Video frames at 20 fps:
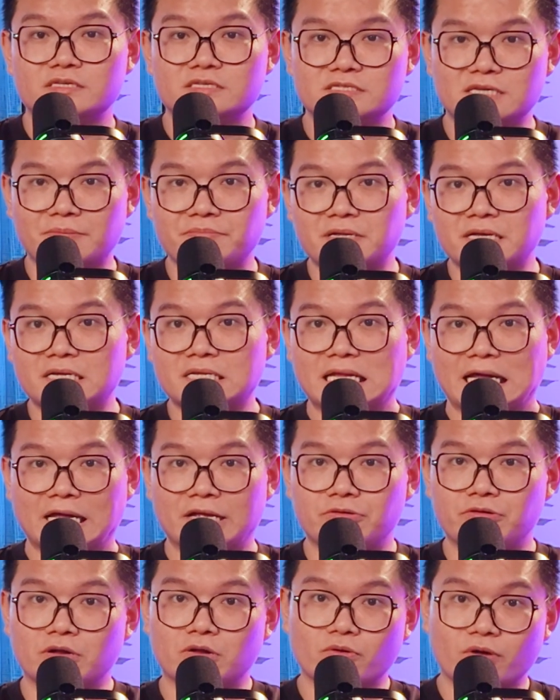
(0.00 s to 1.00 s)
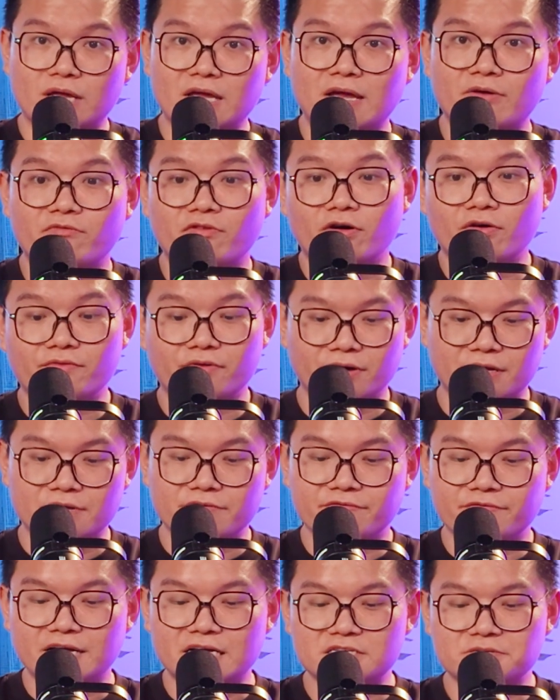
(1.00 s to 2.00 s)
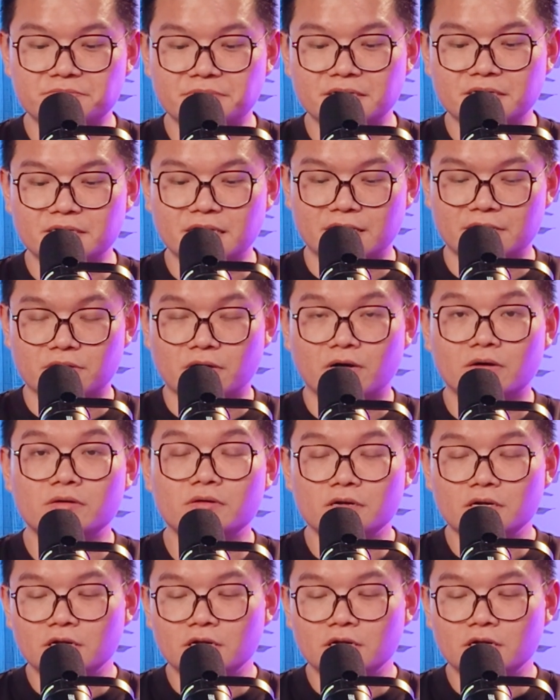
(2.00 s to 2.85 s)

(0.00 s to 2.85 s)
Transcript: something that you're looking for investment and all.